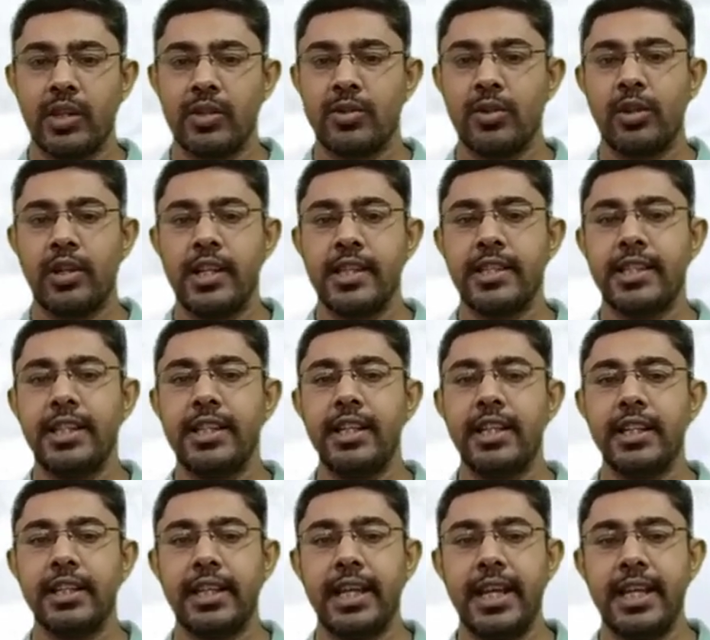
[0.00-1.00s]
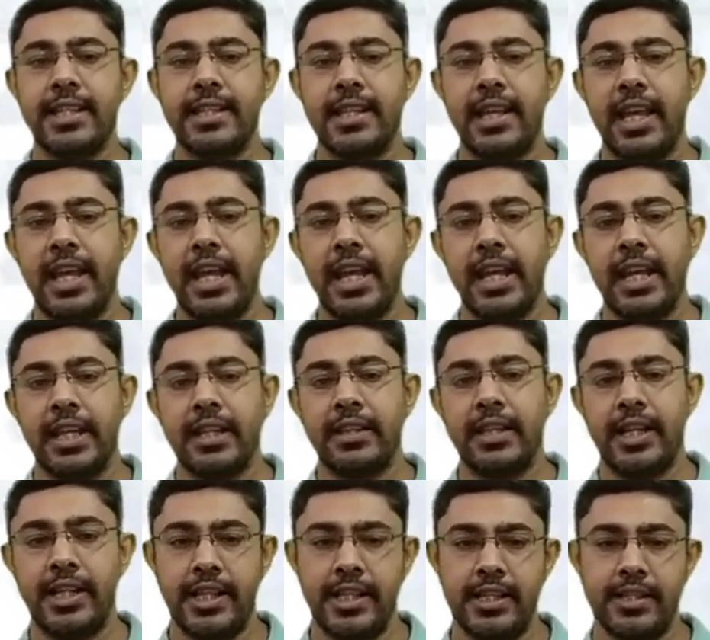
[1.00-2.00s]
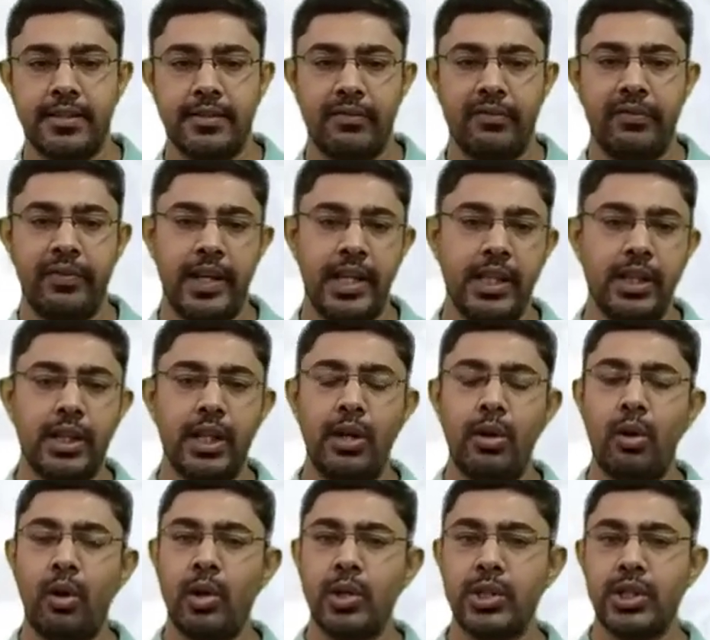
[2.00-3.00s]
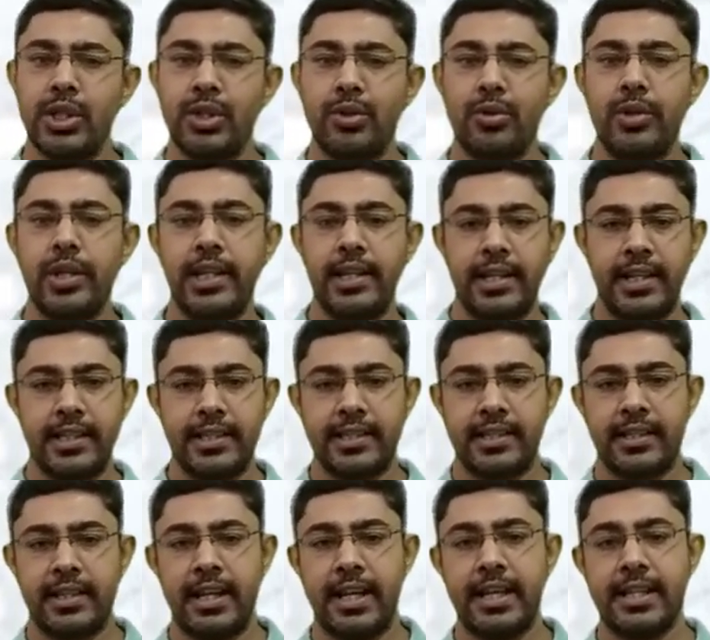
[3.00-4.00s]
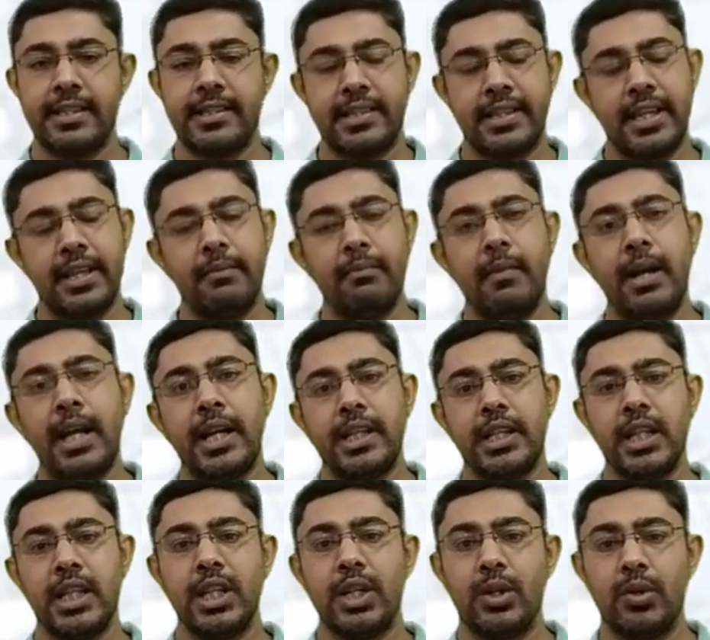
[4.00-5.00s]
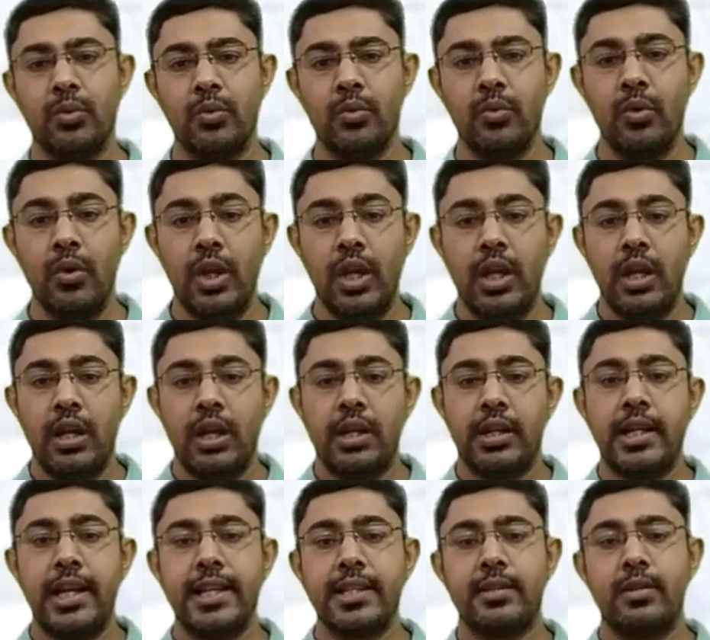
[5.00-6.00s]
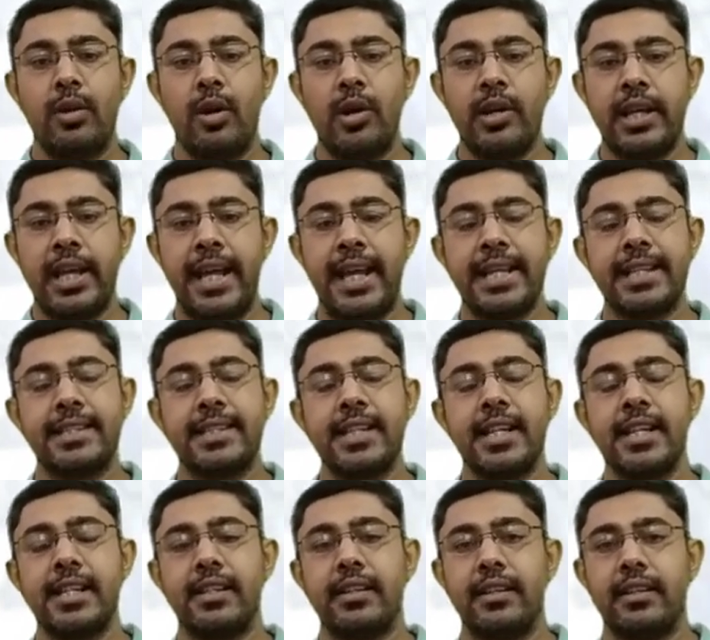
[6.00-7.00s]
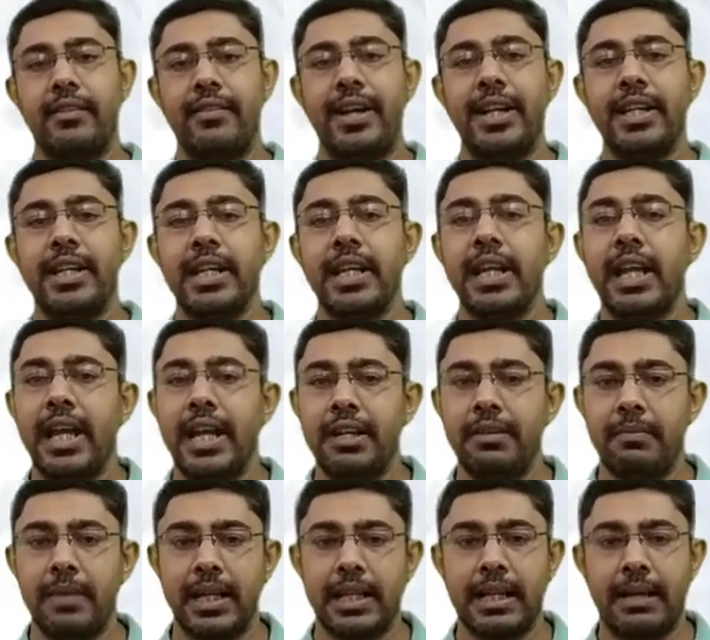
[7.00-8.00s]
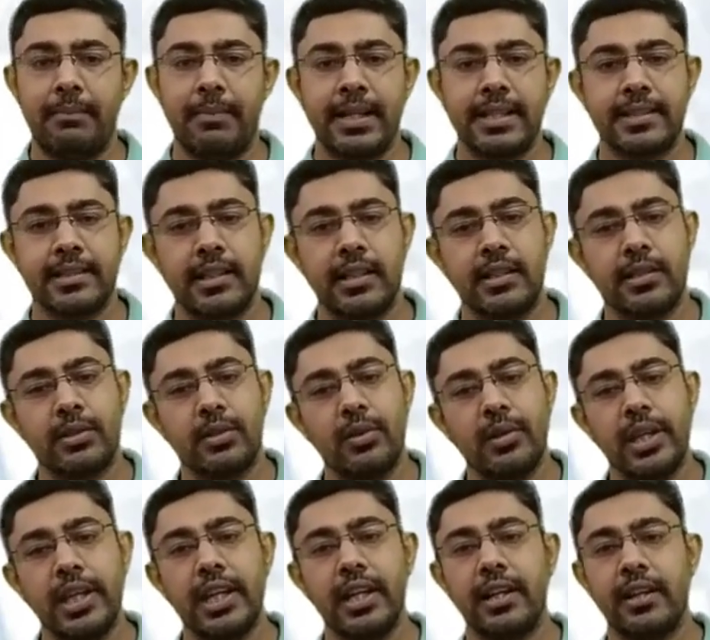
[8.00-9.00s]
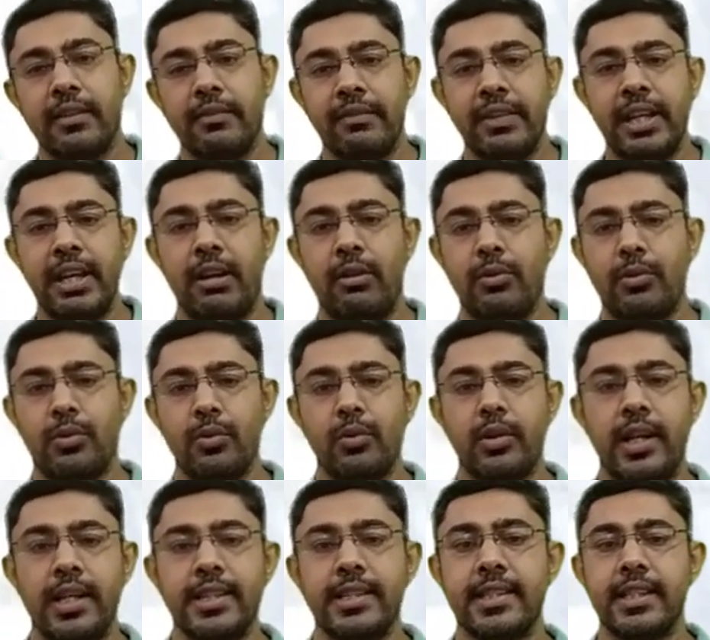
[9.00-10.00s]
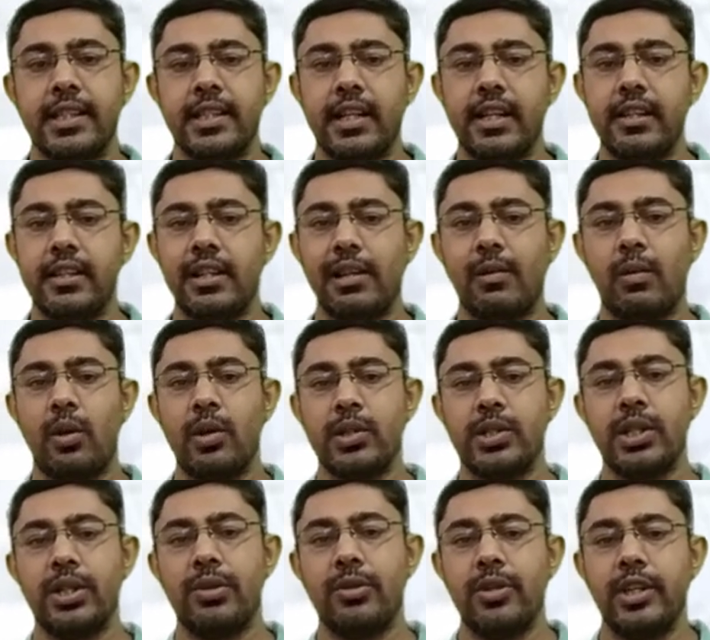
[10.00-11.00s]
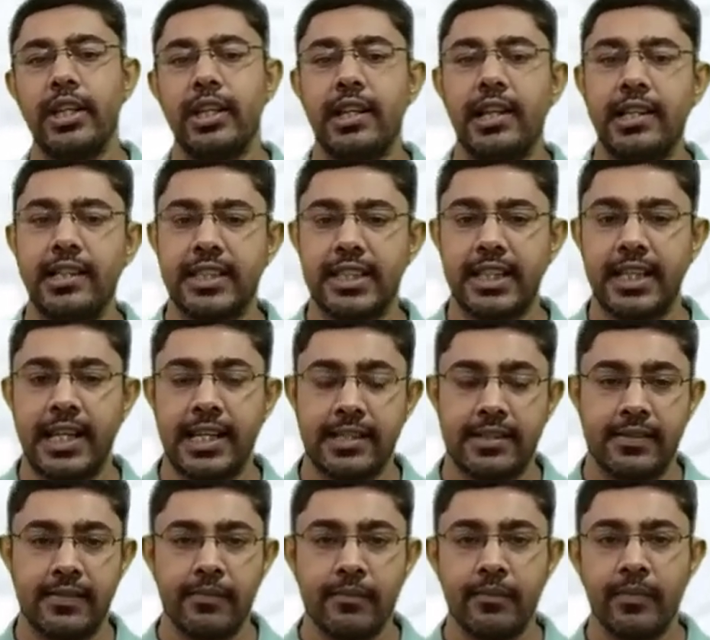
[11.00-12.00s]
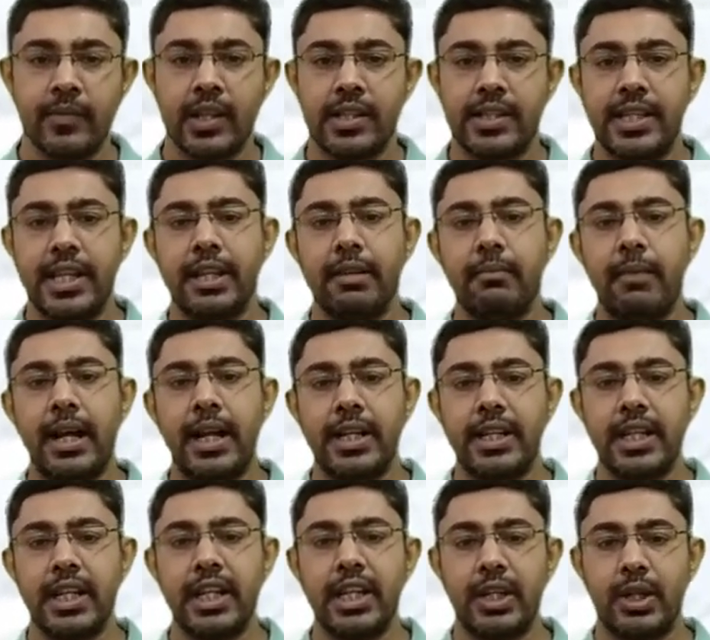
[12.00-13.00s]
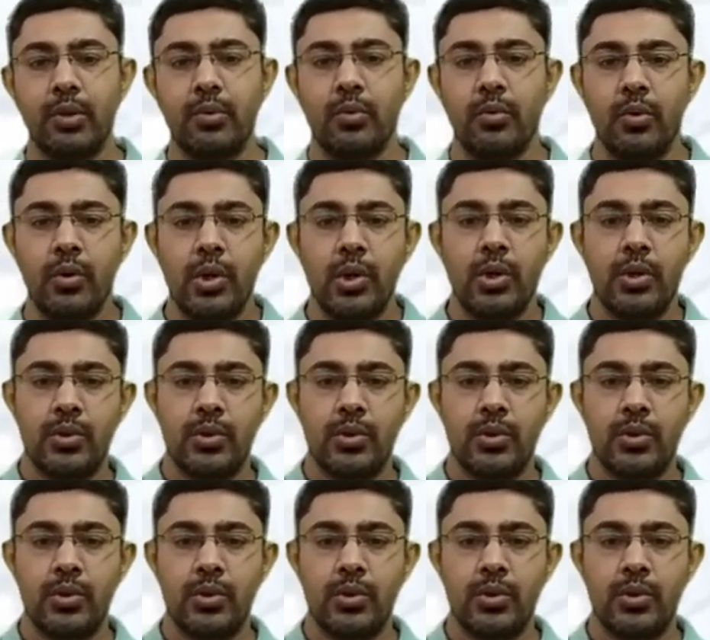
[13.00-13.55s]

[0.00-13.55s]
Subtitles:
So consider case A that is when the longitudinal stress sigma T2 does not exceed 28 megapascals. So here we have to consider the longitudinal stress sigma T2.